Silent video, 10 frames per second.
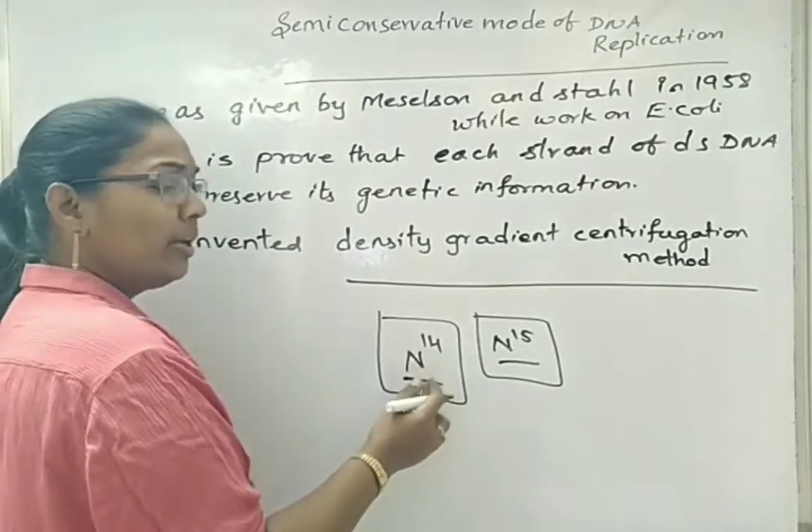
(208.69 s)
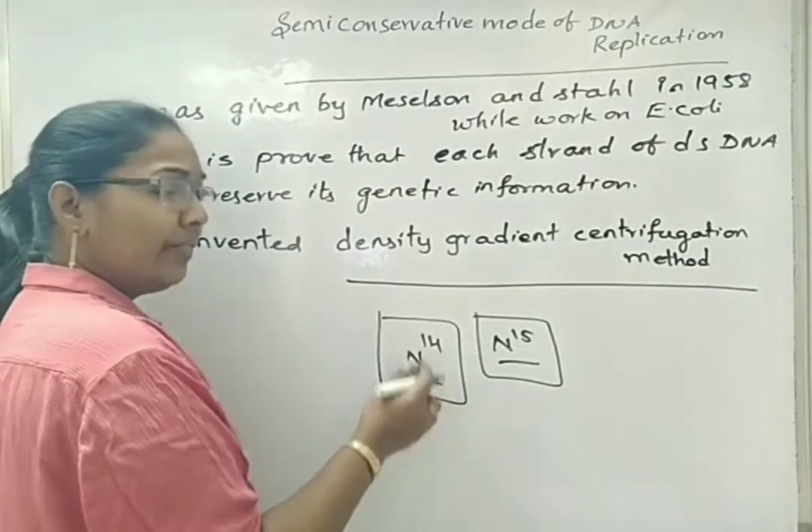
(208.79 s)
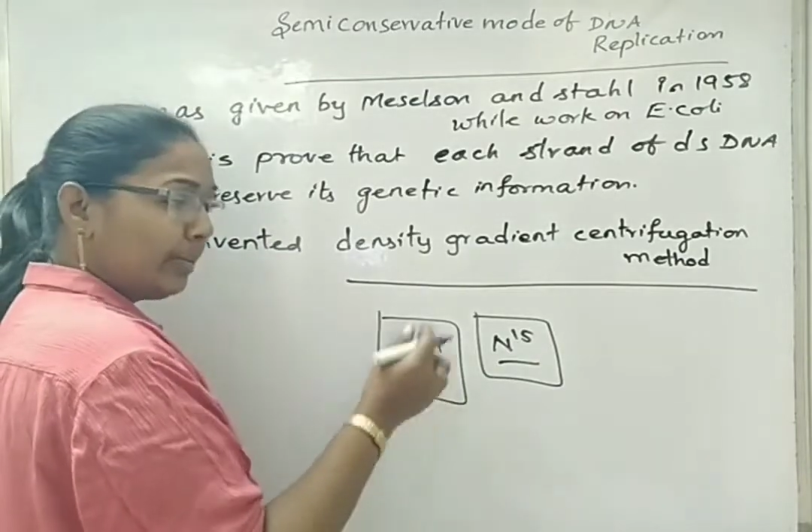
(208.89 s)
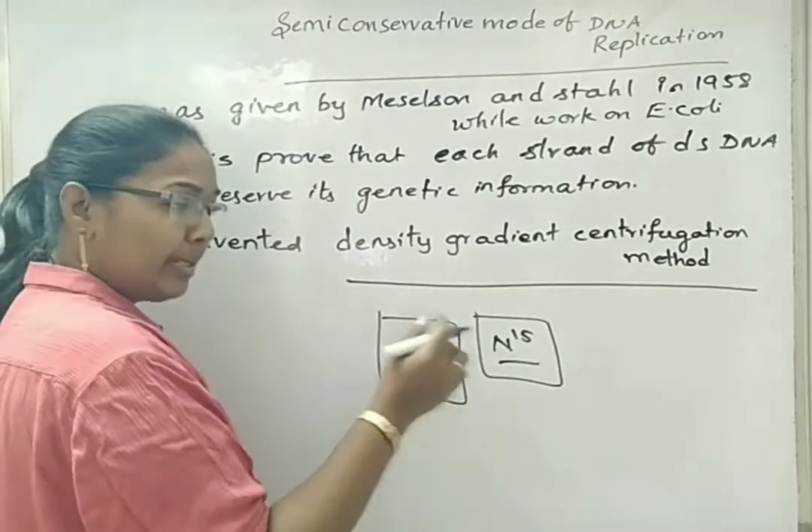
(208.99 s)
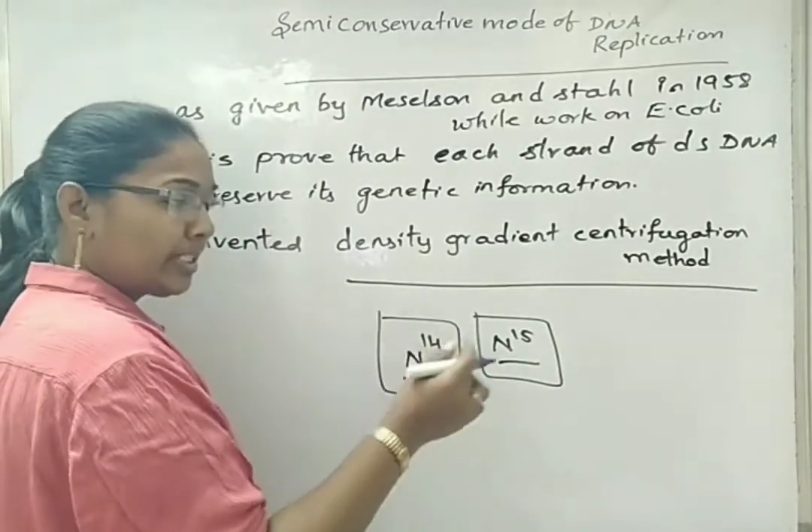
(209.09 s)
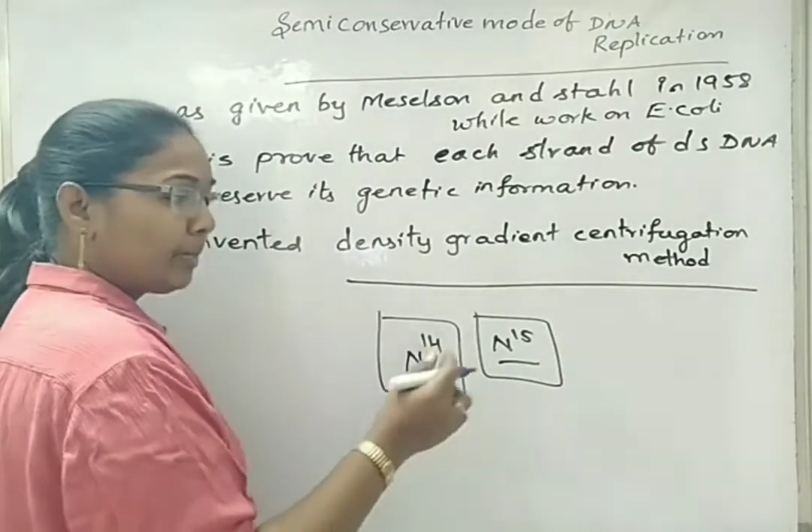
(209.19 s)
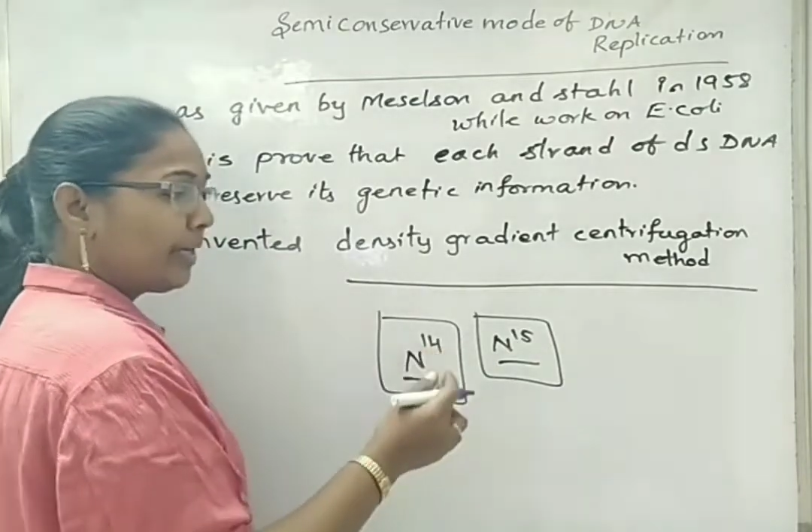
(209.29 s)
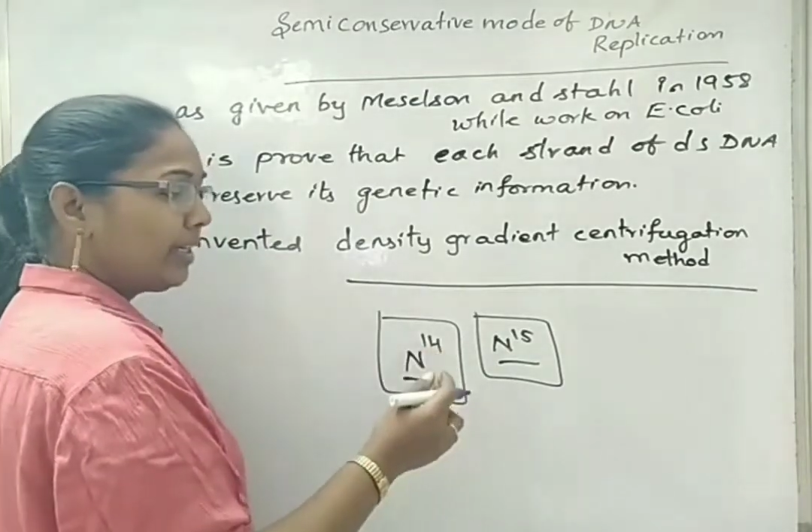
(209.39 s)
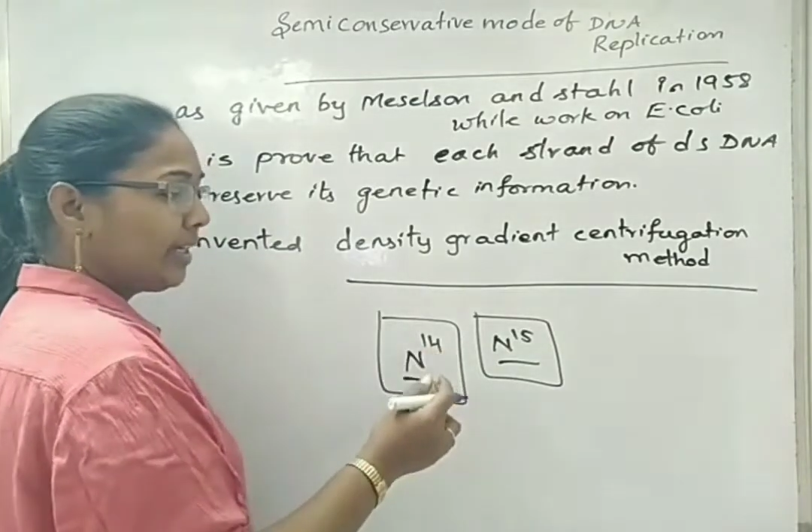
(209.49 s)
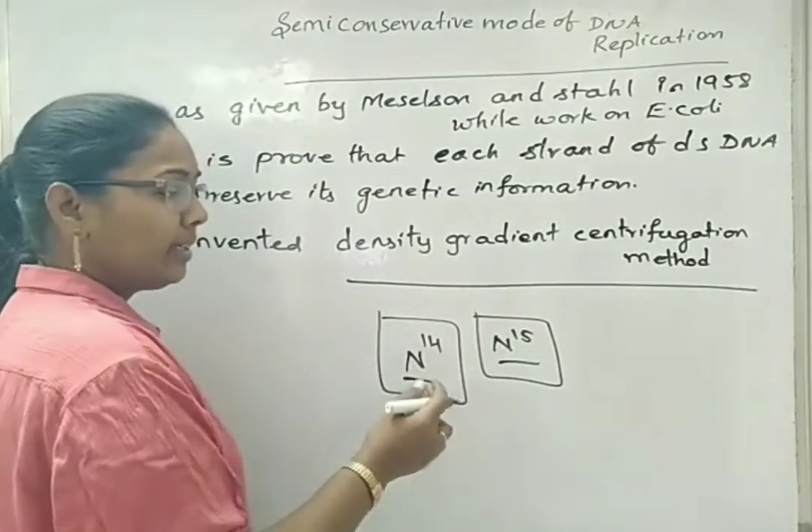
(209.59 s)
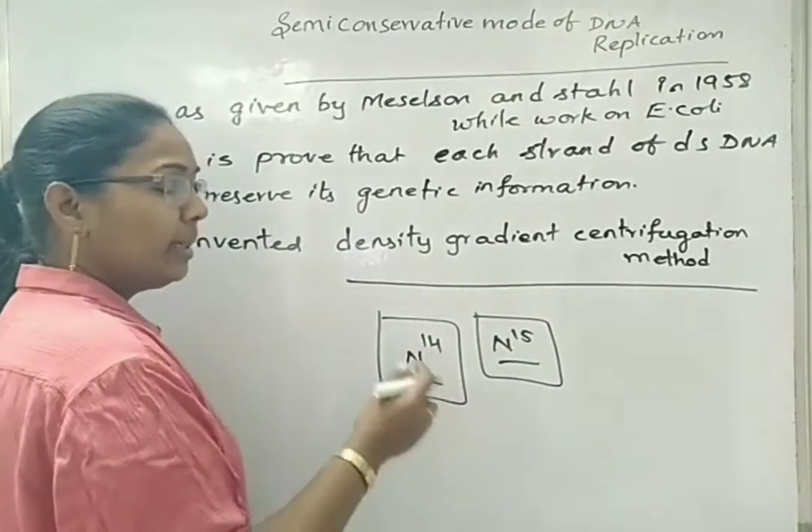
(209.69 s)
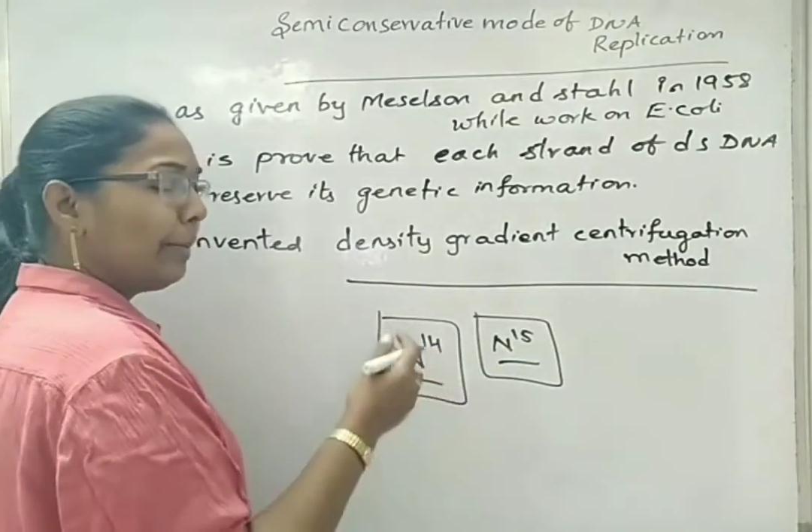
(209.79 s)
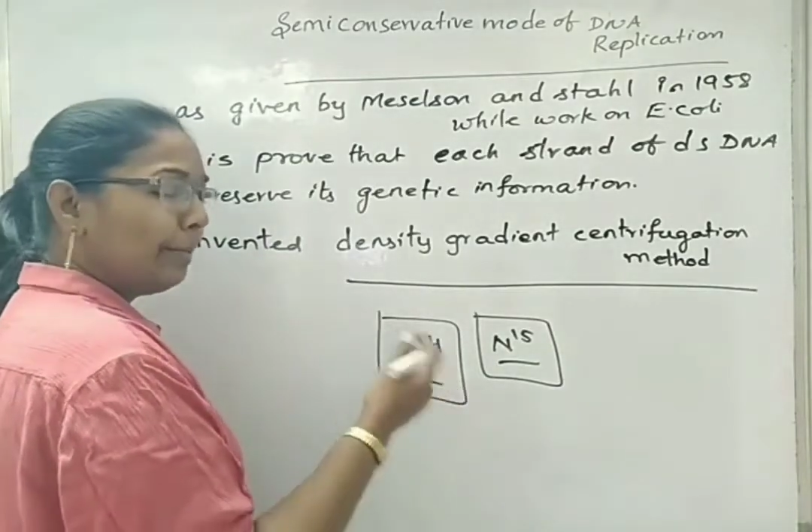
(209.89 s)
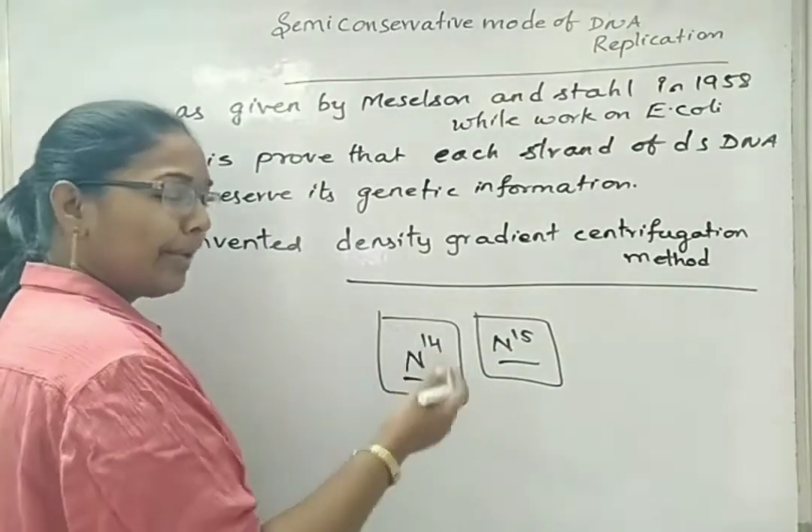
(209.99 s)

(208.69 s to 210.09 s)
will be separated